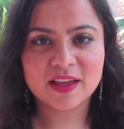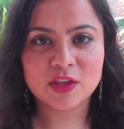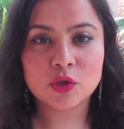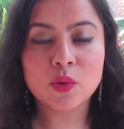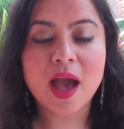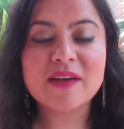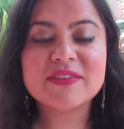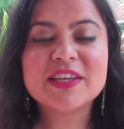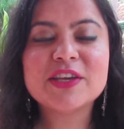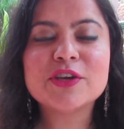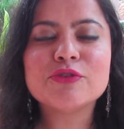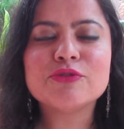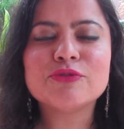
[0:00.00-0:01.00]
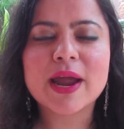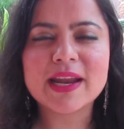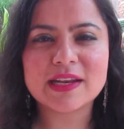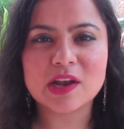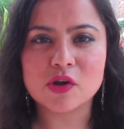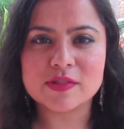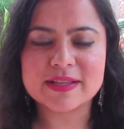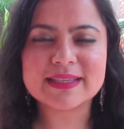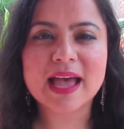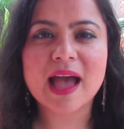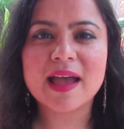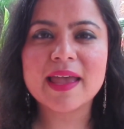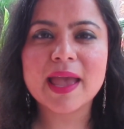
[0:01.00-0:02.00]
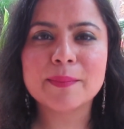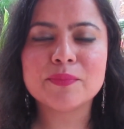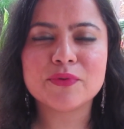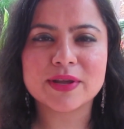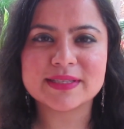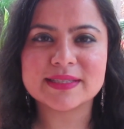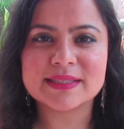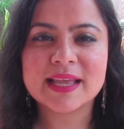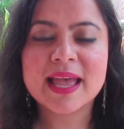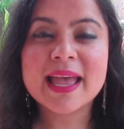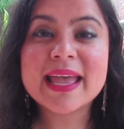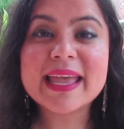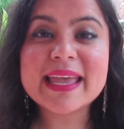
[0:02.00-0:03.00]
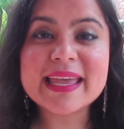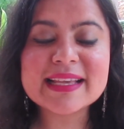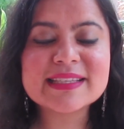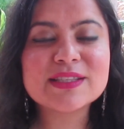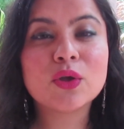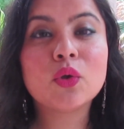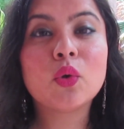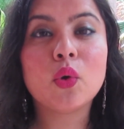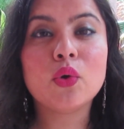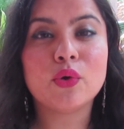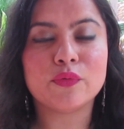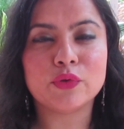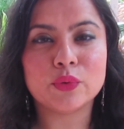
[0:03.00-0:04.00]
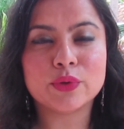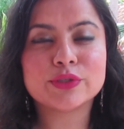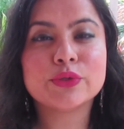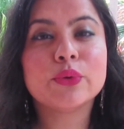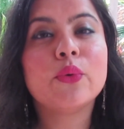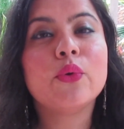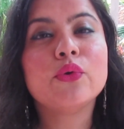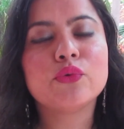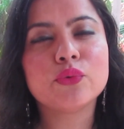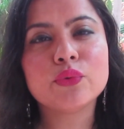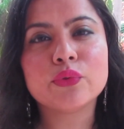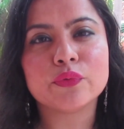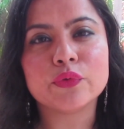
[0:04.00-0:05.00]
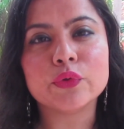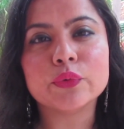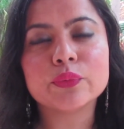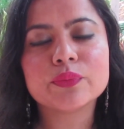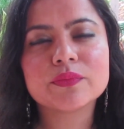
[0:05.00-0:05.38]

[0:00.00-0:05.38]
You have it here right now. This I am presence is the core of you. It is the core truth of you.